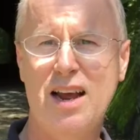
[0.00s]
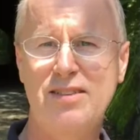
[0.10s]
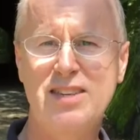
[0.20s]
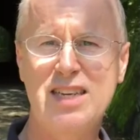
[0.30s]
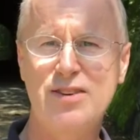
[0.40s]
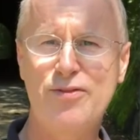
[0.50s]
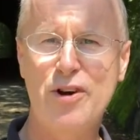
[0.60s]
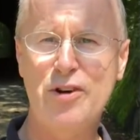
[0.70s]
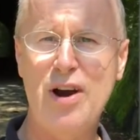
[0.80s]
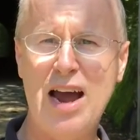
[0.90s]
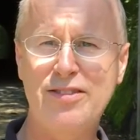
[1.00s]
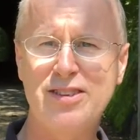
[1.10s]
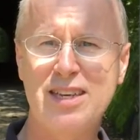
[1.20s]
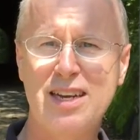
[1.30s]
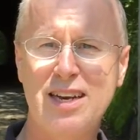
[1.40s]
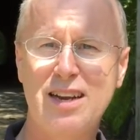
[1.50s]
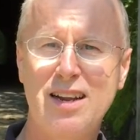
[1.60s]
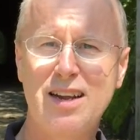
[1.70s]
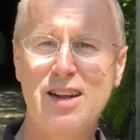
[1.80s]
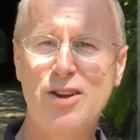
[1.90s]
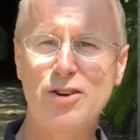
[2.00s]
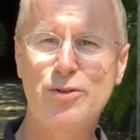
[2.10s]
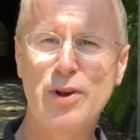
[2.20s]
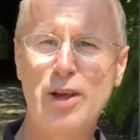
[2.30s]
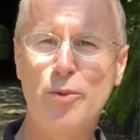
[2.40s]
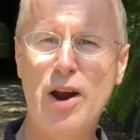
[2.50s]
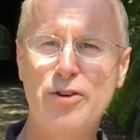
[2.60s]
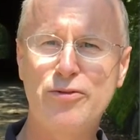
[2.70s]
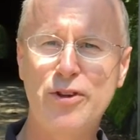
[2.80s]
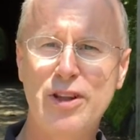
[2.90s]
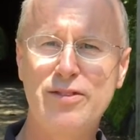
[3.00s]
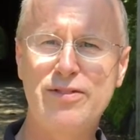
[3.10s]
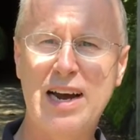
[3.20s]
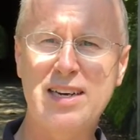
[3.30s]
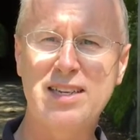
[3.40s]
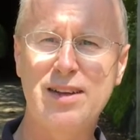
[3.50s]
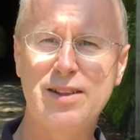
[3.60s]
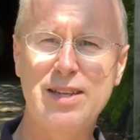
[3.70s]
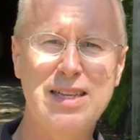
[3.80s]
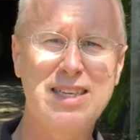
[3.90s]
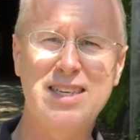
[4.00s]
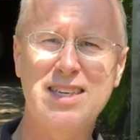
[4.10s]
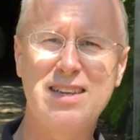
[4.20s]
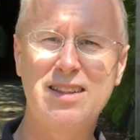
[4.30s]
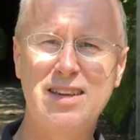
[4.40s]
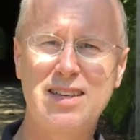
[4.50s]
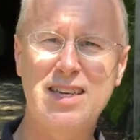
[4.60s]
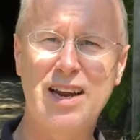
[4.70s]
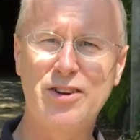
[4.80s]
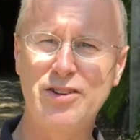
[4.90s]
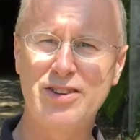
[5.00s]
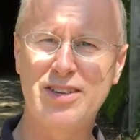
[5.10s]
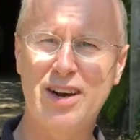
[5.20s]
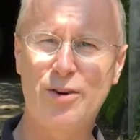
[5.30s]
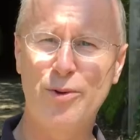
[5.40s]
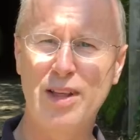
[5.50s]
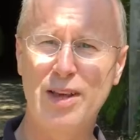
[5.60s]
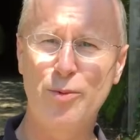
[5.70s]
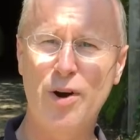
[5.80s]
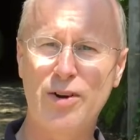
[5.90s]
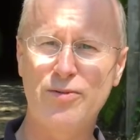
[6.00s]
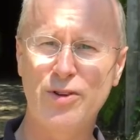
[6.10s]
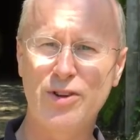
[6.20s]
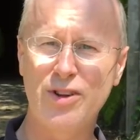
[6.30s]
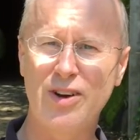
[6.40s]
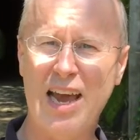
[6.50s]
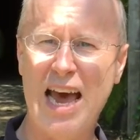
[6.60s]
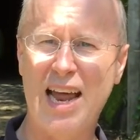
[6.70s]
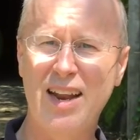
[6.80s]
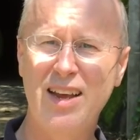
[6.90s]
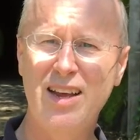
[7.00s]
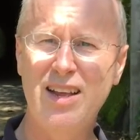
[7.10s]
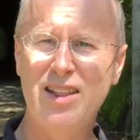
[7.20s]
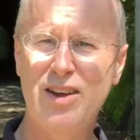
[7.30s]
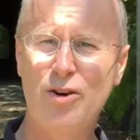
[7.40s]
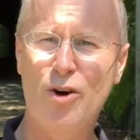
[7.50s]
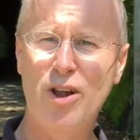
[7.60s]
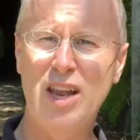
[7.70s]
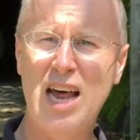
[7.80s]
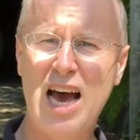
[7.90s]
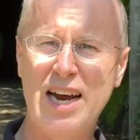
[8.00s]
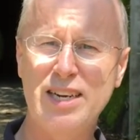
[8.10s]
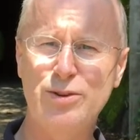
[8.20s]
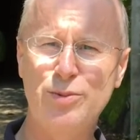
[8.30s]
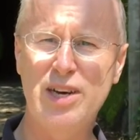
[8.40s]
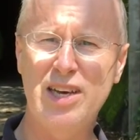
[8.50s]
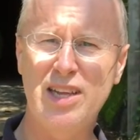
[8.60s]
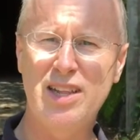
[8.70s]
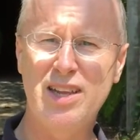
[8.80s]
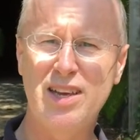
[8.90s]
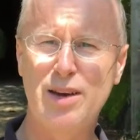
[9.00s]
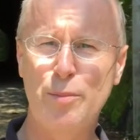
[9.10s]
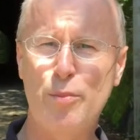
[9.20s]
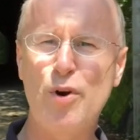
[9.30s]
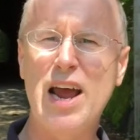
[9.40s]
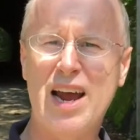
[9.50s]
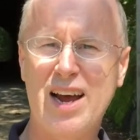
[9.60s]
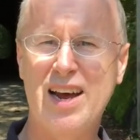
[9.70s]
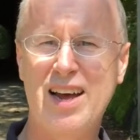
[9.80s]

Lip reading: I've seen photographs and it looked really wonderful. In fact, some of the tunnels are really wonderful to look at. They're all lined with brick.